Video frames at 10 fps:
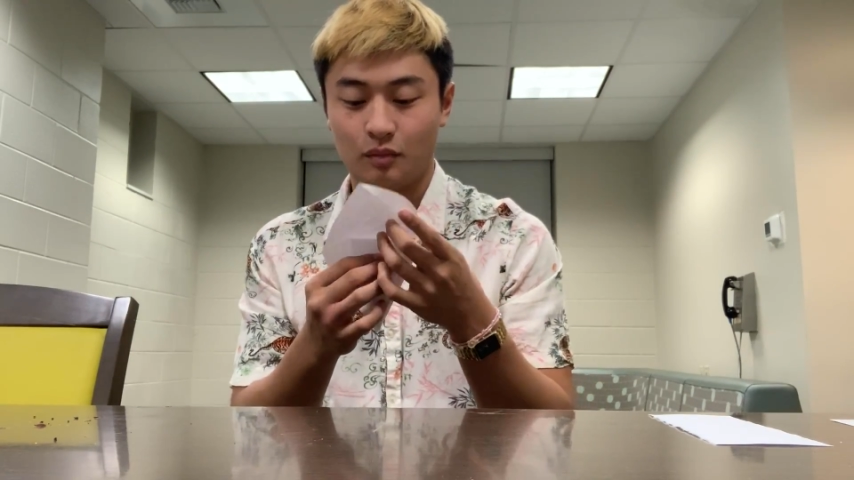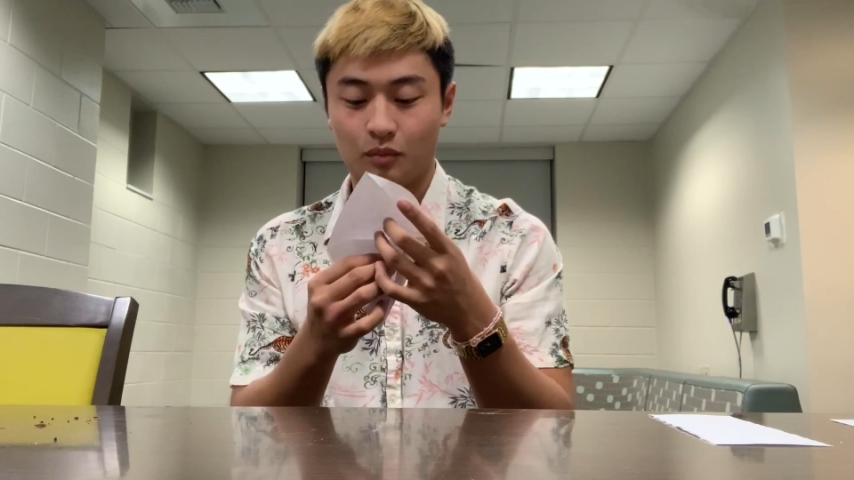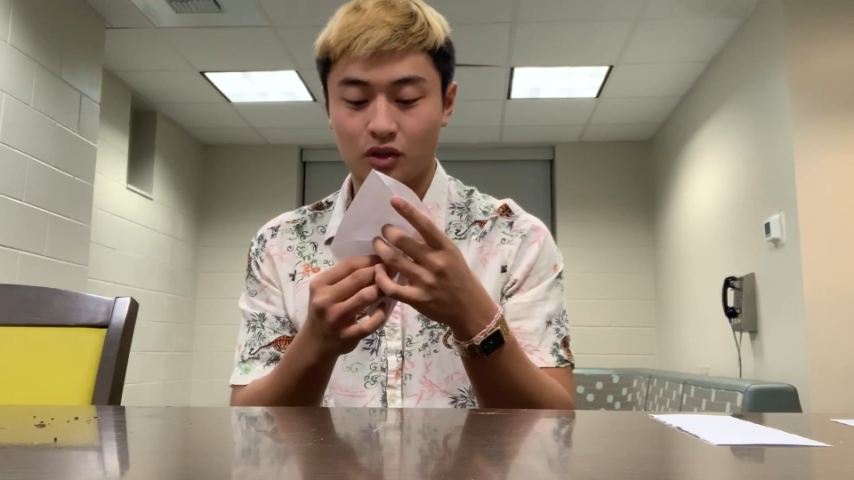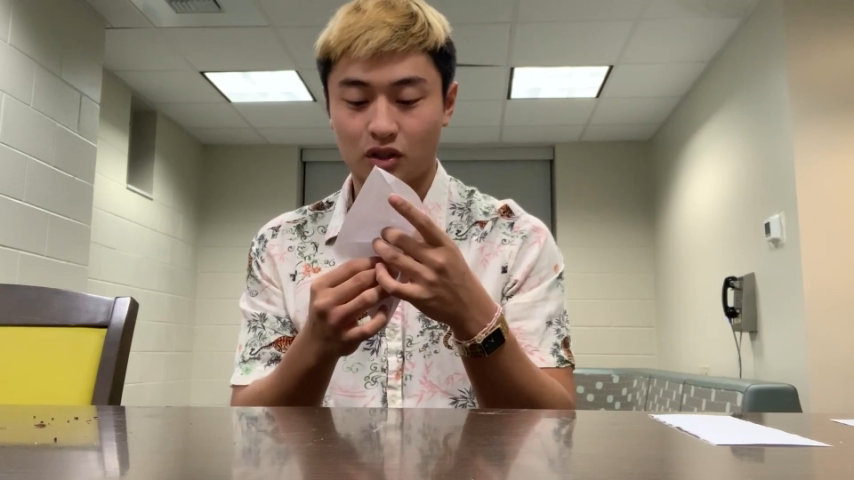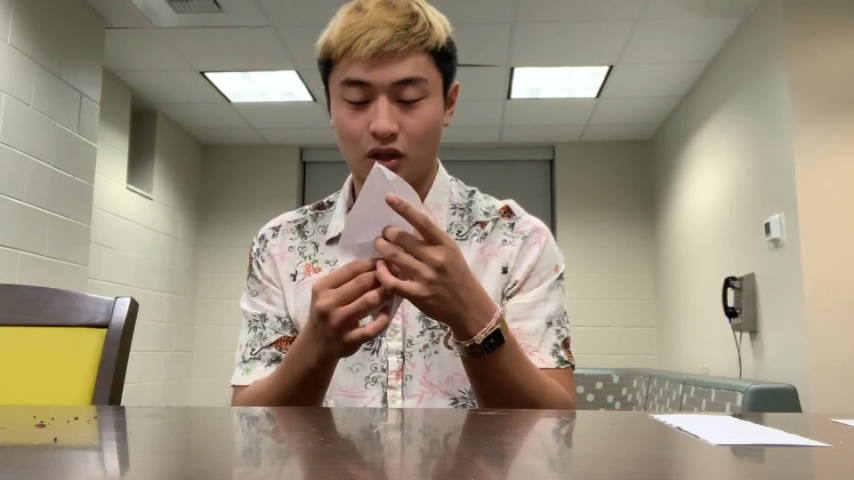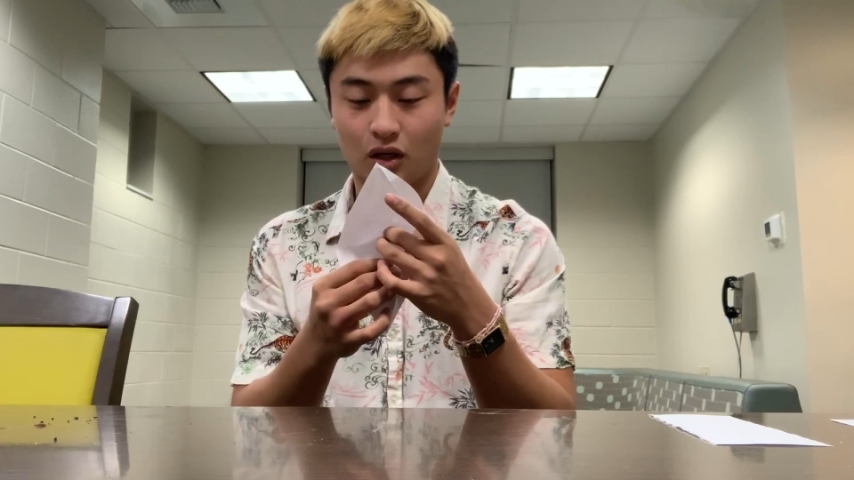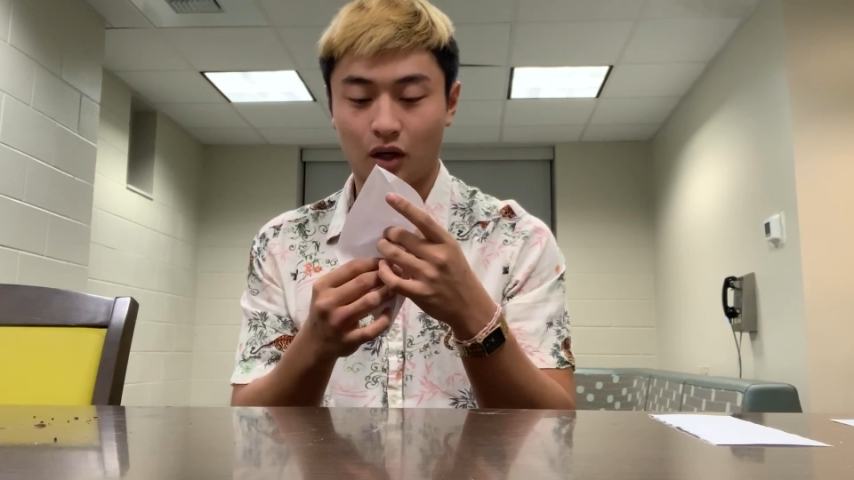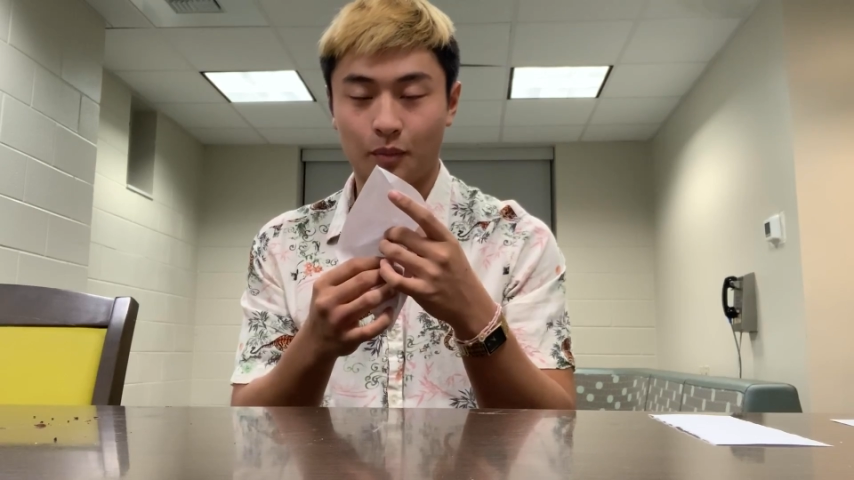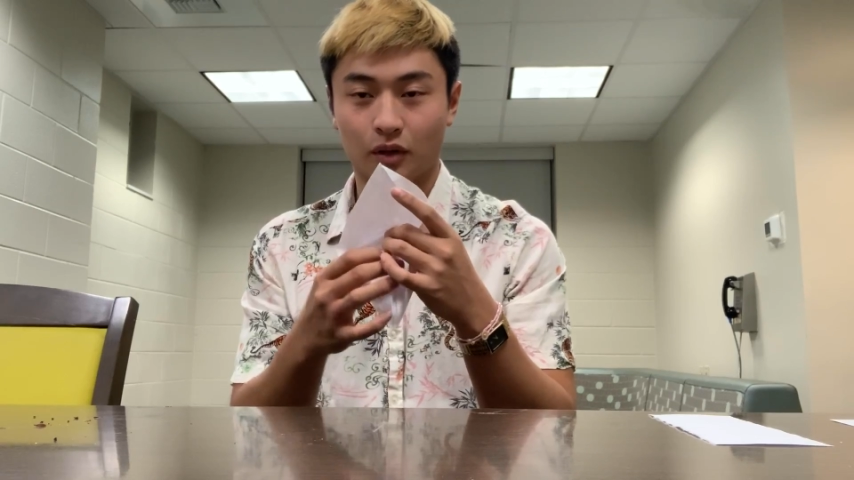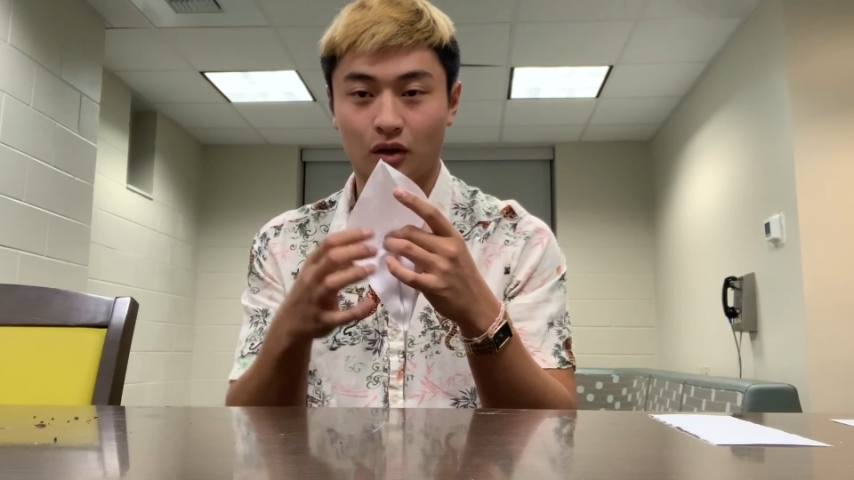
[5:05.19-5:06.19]
Push it
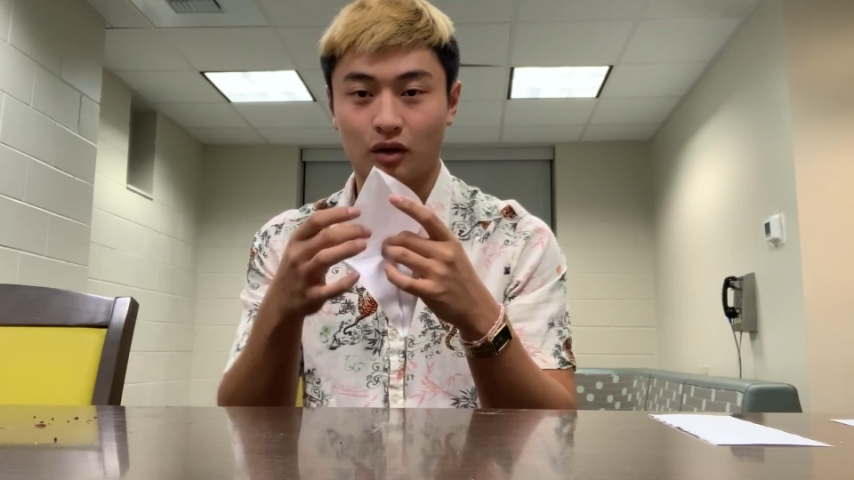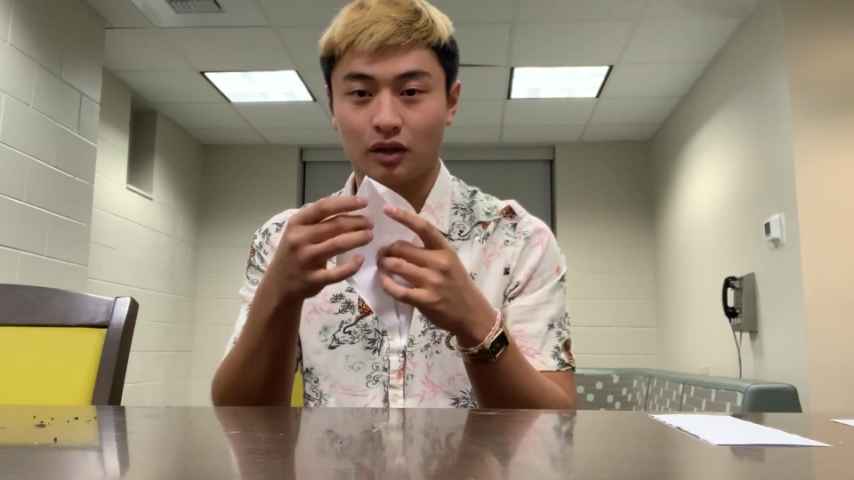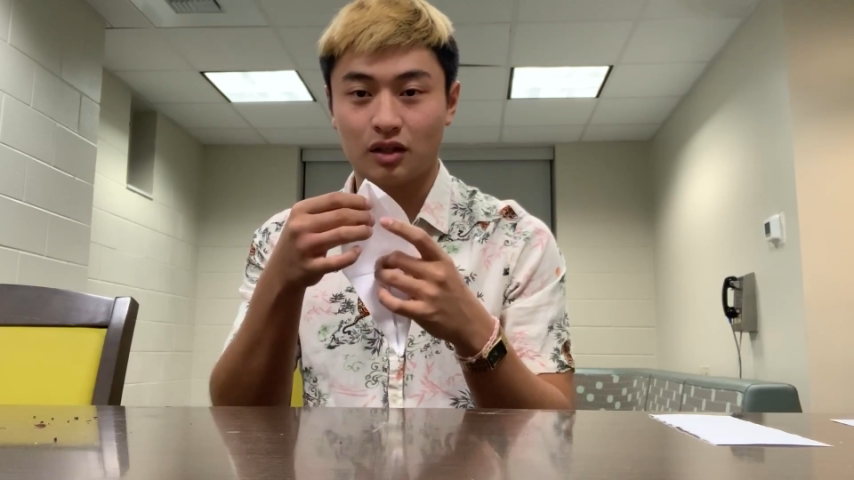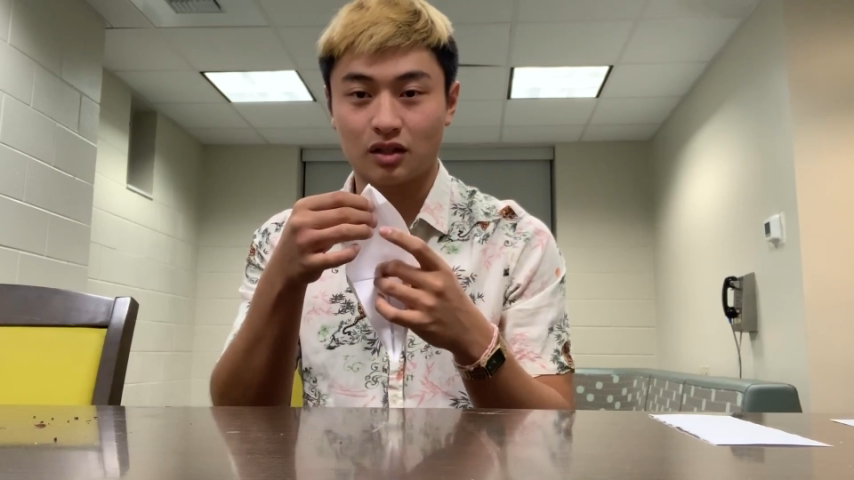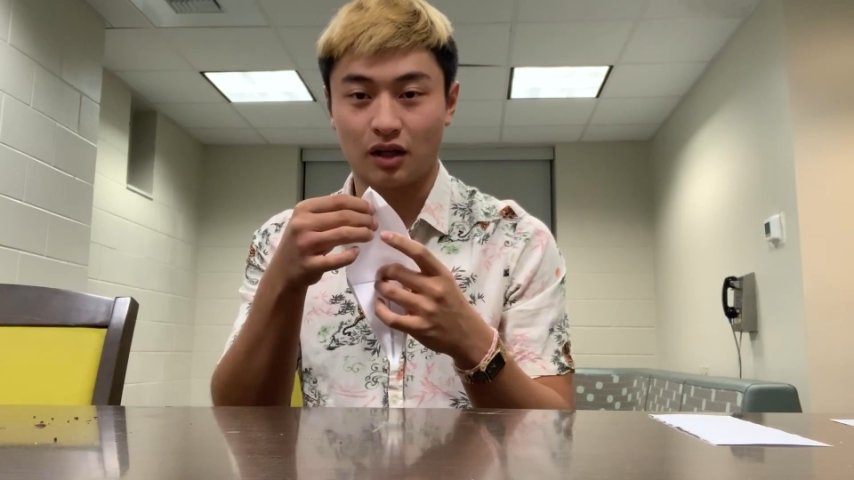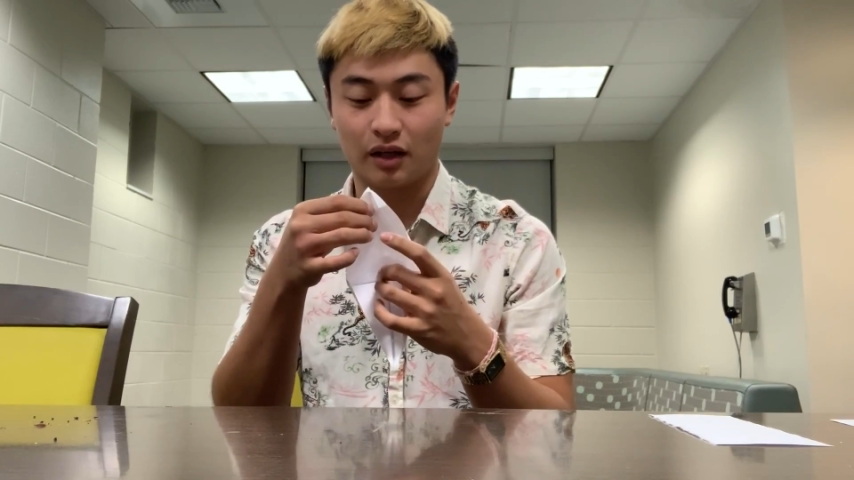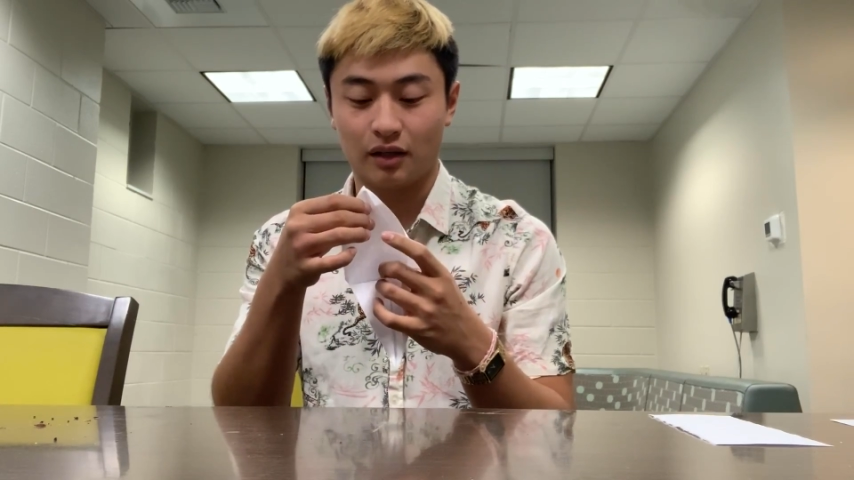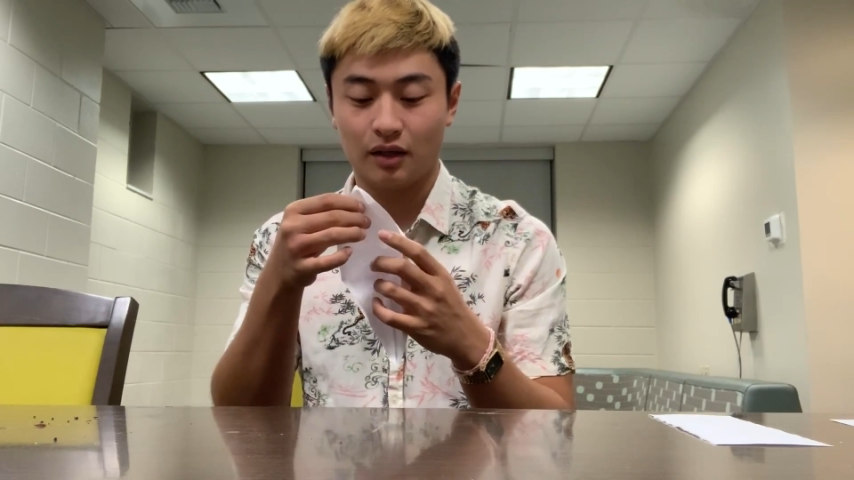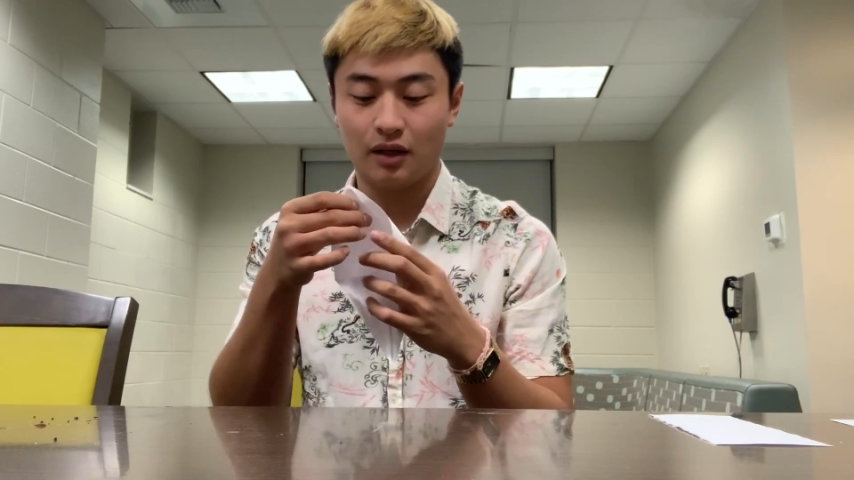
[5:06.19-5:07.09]
up along this line,